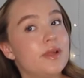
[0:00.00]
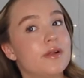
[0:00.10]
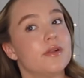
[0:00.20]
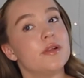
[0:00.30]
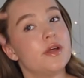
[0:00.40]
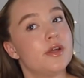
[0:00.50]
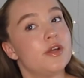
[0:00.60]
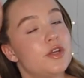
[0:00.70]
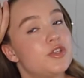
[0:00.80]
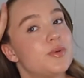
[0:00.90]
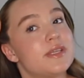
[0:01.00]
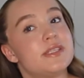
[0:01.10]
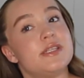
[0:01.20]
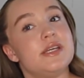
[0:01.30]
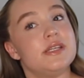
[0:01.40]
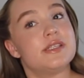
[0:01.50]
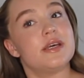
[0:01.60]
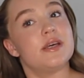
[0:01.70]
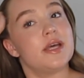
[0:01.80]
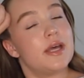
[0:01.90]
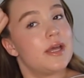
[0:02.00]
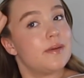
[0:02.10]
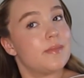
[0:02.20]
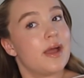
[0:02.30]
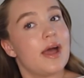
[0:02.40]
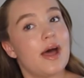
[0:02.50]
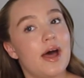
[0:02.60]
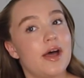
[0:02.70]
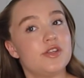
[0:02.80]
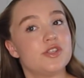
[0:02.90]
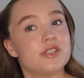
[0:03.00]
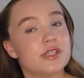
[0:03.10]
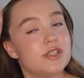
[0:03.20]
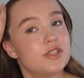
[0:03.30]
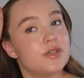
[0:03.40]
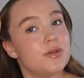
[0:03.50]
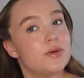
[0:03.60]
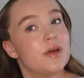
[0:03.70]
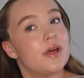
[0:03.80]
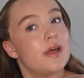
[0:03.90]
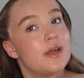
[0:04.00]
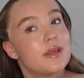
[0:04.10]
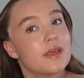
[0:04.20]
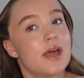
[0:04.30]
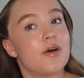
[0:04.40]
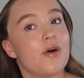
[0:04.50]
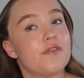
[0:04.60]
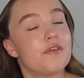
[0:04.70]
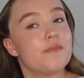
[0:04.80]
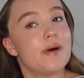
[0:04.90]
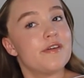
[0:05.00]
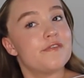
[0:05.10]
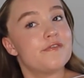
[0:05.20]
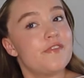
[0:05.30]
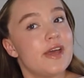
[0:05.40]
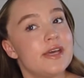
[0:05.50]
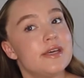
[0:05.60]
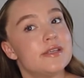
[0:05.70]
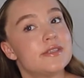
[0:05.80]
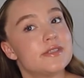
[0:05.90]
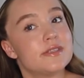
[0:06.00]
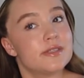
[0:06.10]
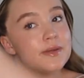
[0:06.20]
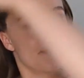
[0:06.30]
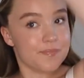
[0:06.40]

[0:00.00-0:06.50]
little twisties in my hair just to get it off of my face.